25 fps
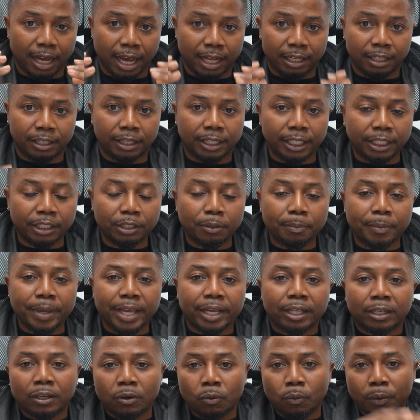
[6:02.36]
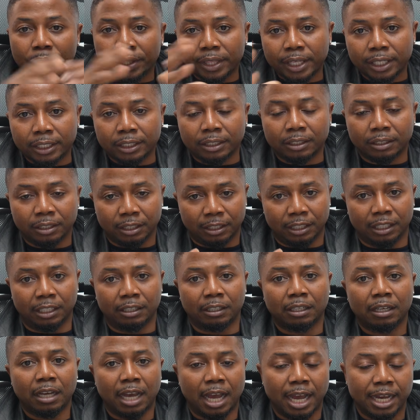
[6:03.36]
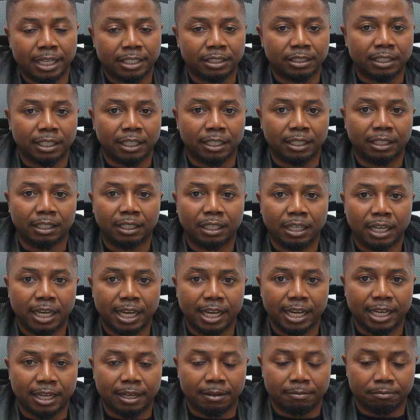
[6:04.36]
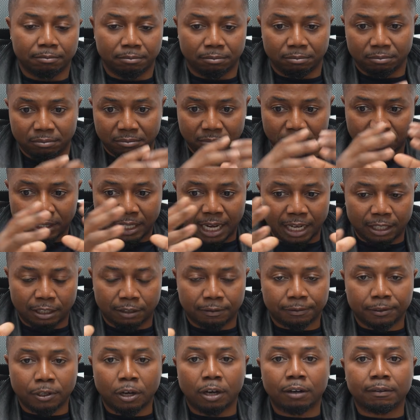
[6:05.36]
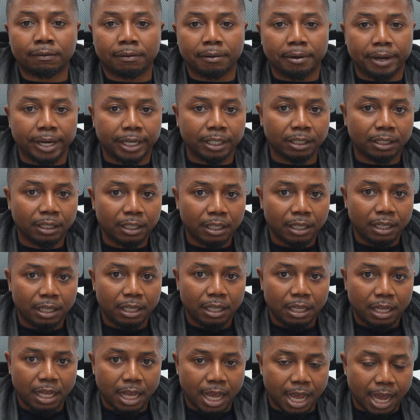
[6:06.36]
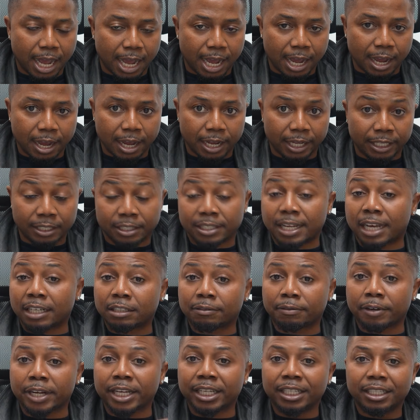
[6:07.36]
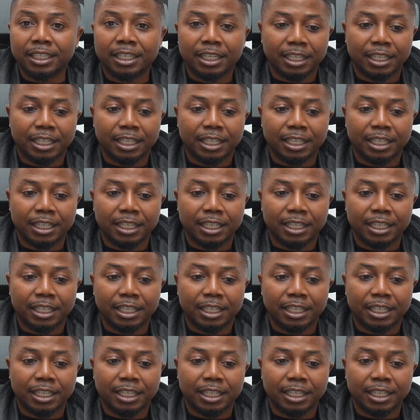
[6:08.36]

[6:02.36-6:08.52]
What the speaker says: anything you make within the ISA kind of covering is tax free.